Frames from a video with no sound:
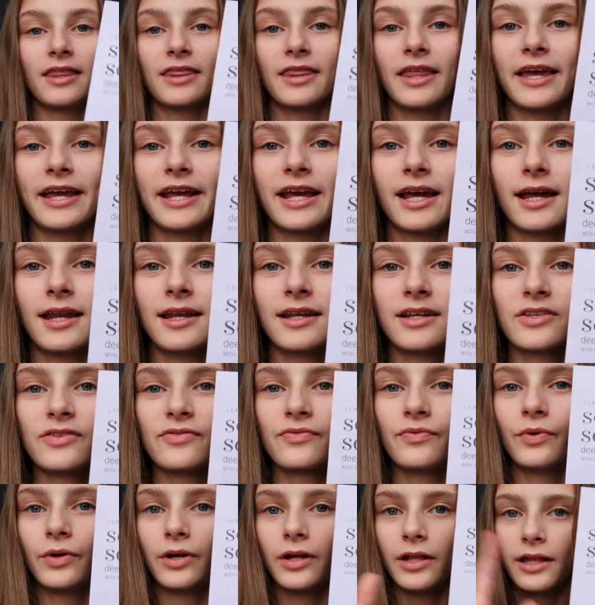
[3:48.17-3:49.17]
like an
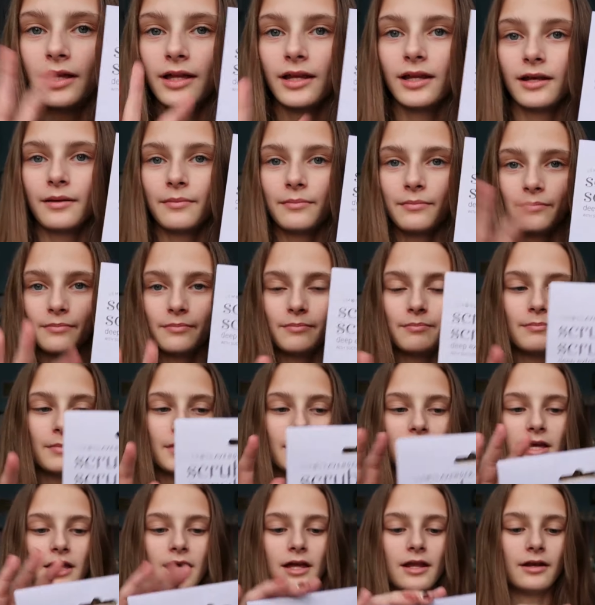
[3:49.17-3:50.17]
exfoliating
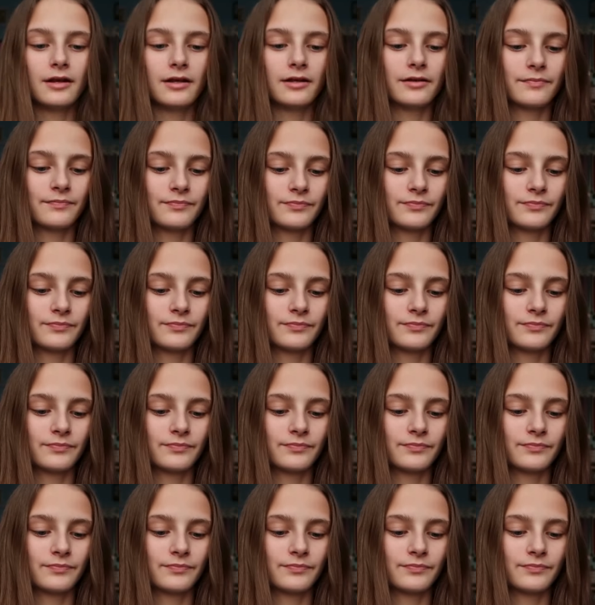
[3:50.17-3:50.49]
mitten.